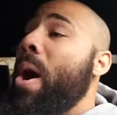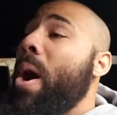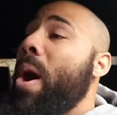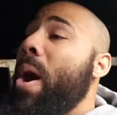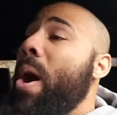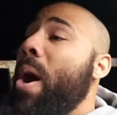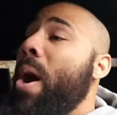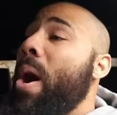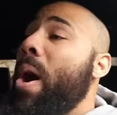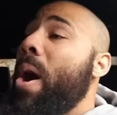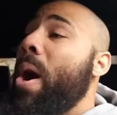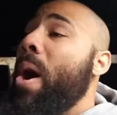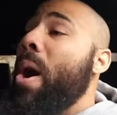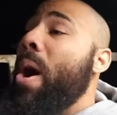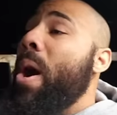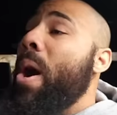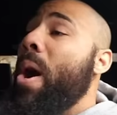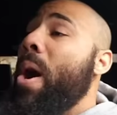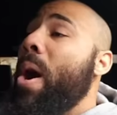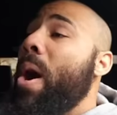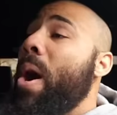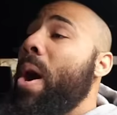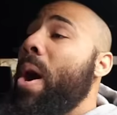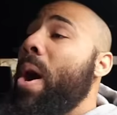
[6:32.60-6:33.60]

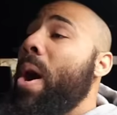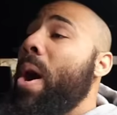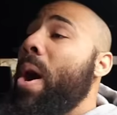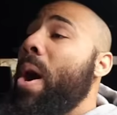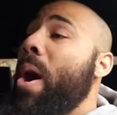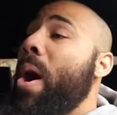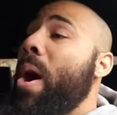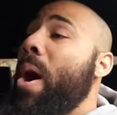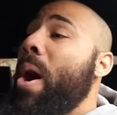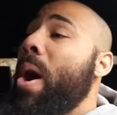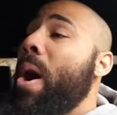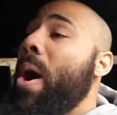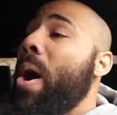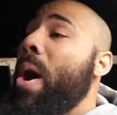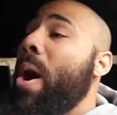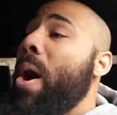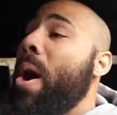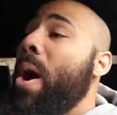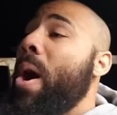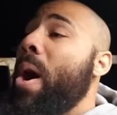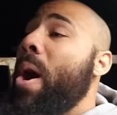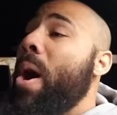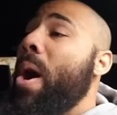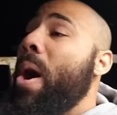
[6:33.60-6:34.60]

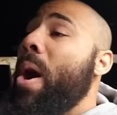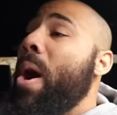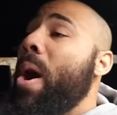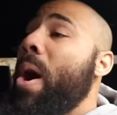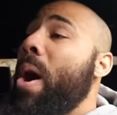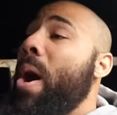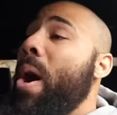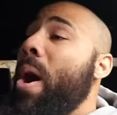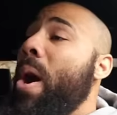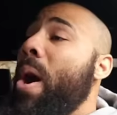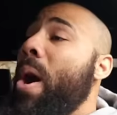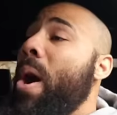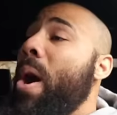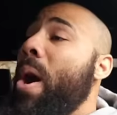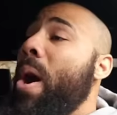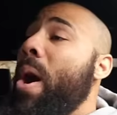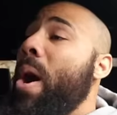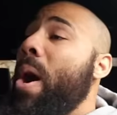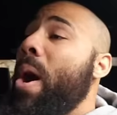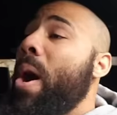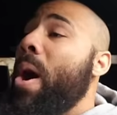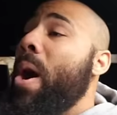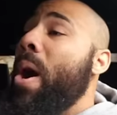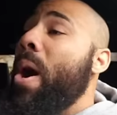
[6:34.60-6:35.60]

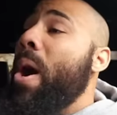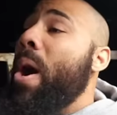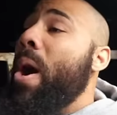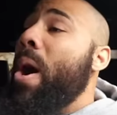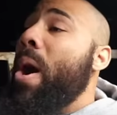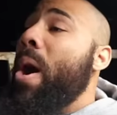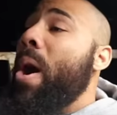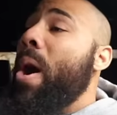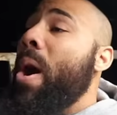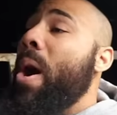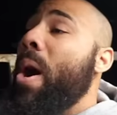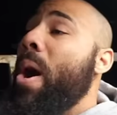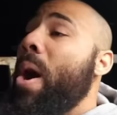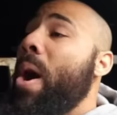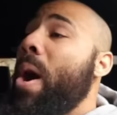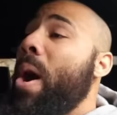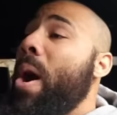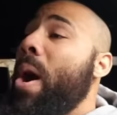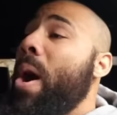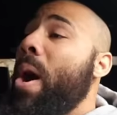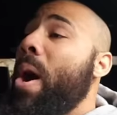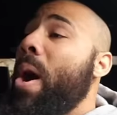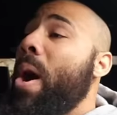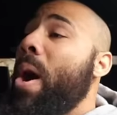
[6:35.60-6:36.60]

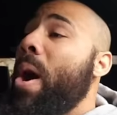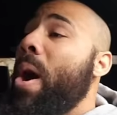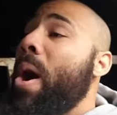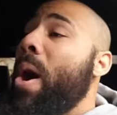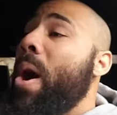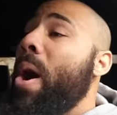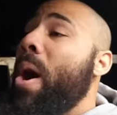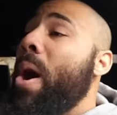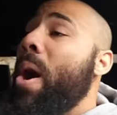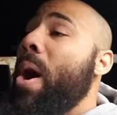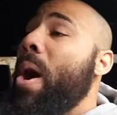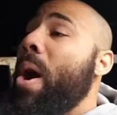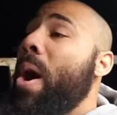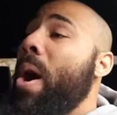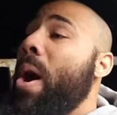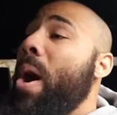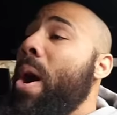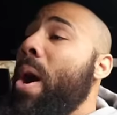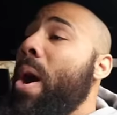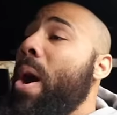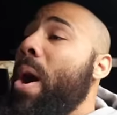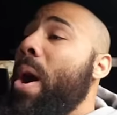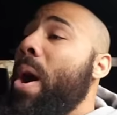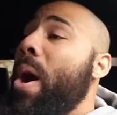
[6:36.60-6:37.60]

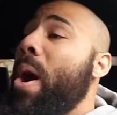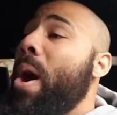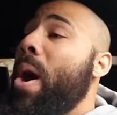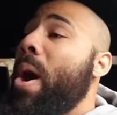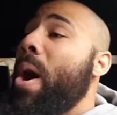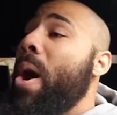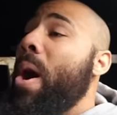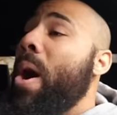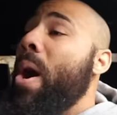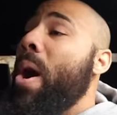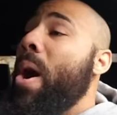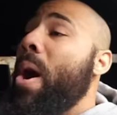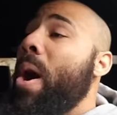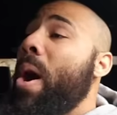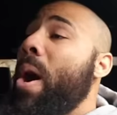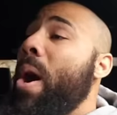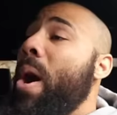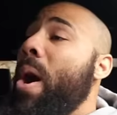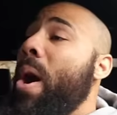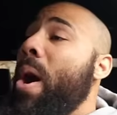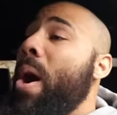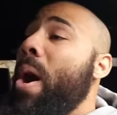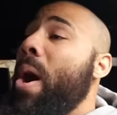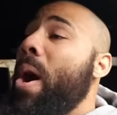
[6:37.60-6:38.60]

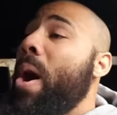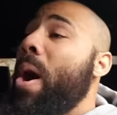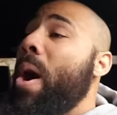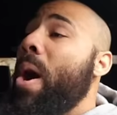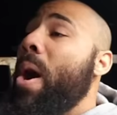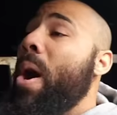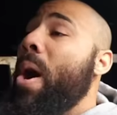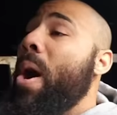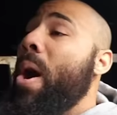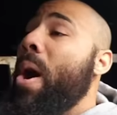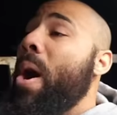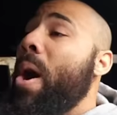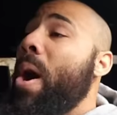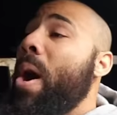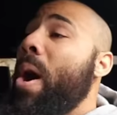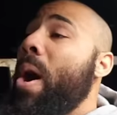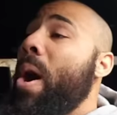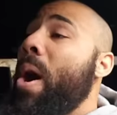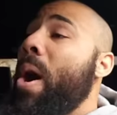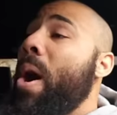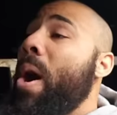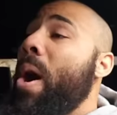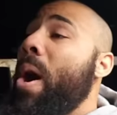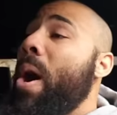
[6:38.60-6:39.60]

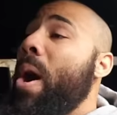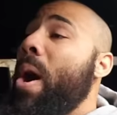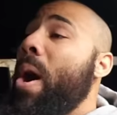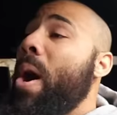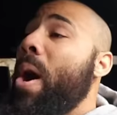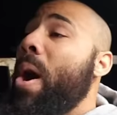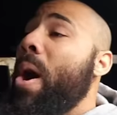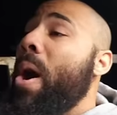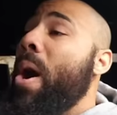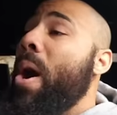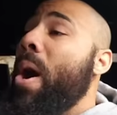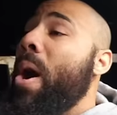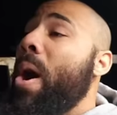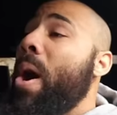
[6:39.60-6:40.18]
The person shown says nothing.